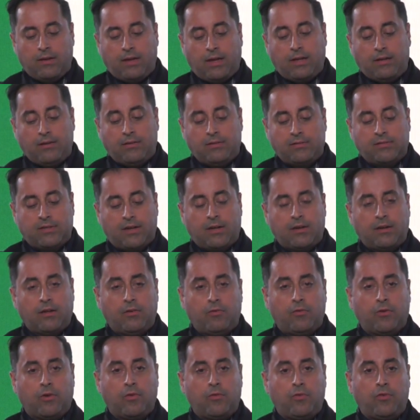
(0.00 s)
and
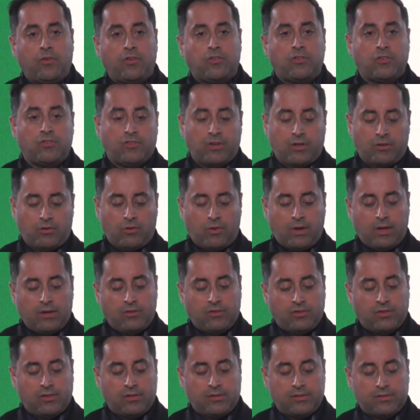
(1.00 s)
designing for future
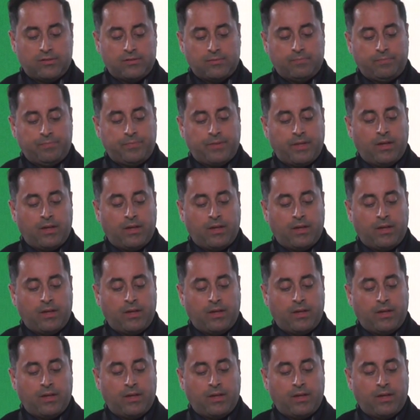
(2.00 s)
generations.